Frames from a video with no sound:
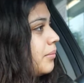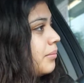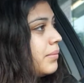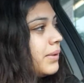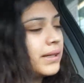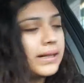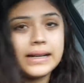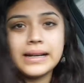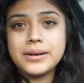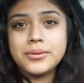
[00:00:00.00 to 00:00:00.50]

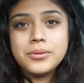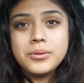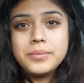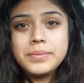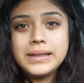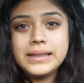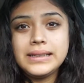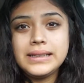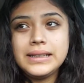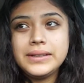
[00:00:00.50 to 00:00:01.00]
but I will
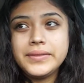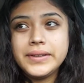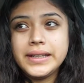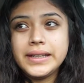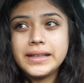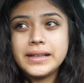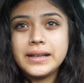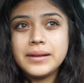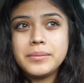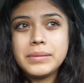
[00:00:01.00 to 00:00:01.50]
be
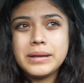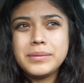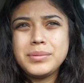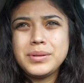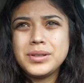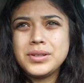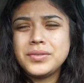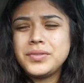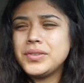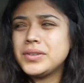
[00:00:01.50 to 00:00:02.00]
leaving my
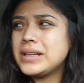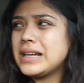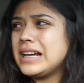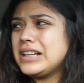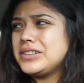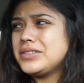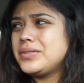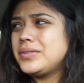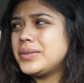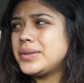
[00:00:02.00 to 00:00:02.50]
beautiful
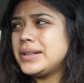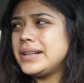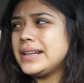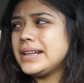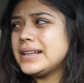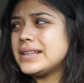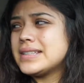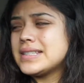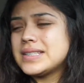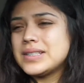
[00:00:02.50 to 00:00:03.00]

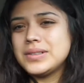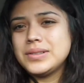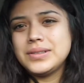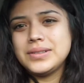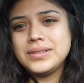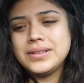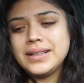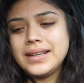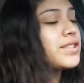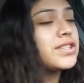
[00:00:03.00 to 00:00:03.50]
California
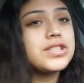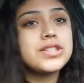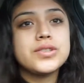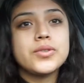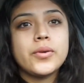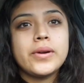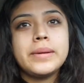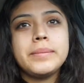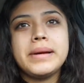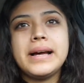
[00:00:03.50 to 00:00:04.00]
soon. There's a
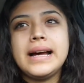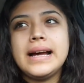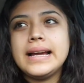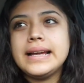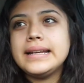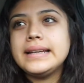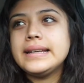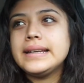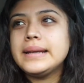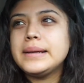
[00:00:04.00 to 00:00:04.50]
story
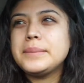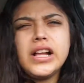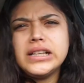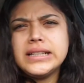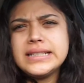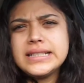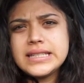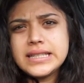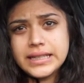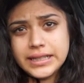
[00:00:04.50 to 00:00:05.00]
behind it,
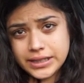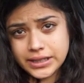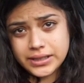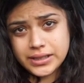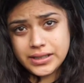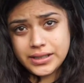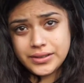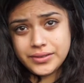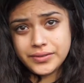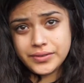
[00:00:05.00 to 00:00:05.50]
volunteer
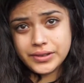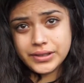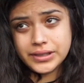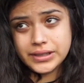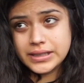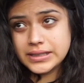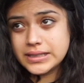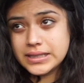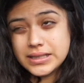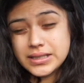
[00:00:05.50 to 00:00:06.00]
offer,
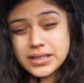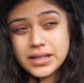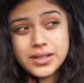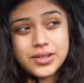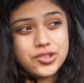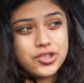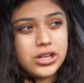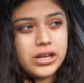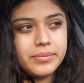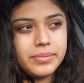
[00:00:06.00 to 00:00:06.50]
because it's not
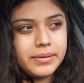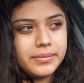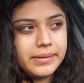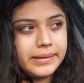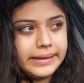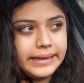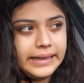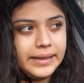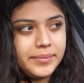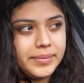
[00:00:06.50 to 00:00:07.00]
a job, I'm
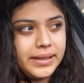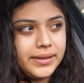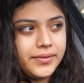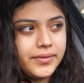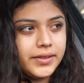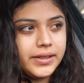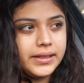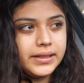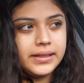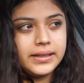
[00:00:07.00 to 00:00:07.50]
not getting paid
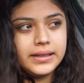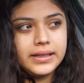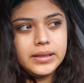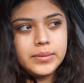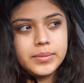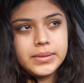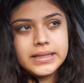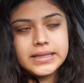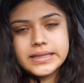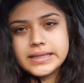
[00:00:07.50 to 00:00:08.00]
for it,
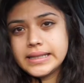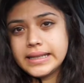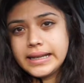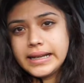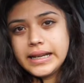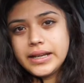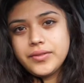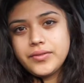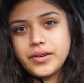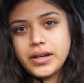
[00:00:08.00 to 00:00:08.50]
but it's
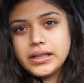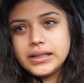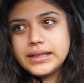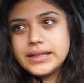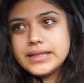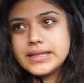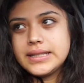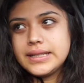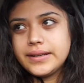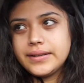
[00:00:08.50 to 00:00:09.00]
like a
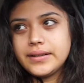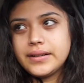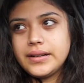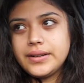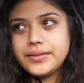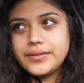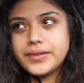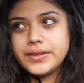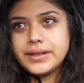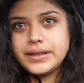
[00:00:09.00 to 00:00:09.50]
volunteer
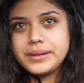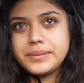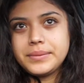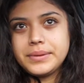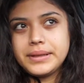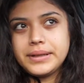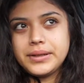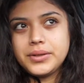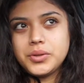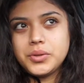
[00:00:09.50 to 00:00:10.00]
offer that I'm
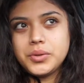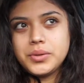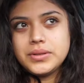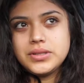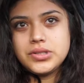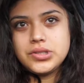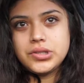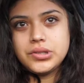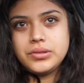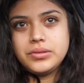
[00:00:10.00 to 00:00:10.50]
gonna go
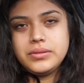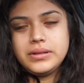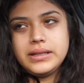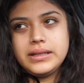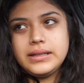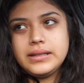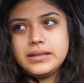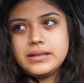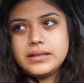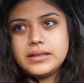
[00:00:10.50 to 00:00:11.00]
and do
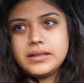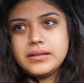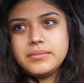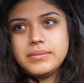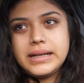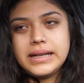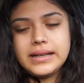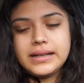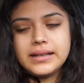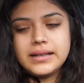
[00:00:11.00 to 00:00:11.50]
and come
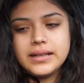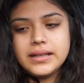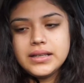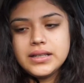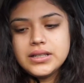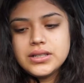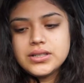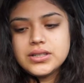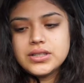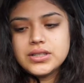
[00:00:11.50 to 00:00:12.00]
back.
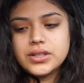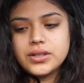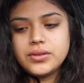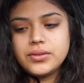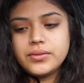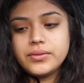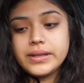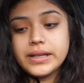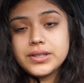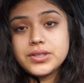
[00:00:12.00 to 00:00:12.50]

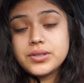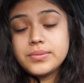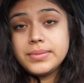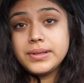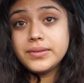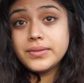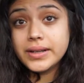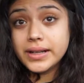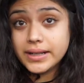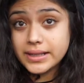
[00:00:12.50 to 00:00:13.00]
So that should
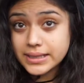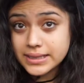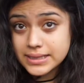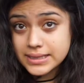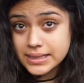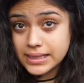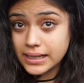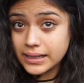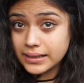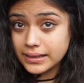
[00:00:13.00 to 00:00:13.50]
be very
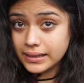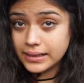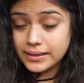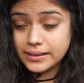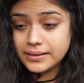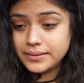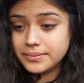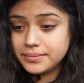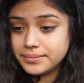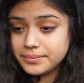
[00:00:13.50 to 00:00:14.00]

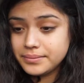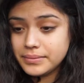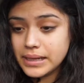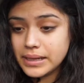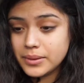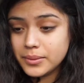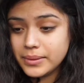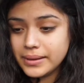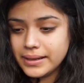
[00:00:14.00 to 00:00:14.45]
exciting, by the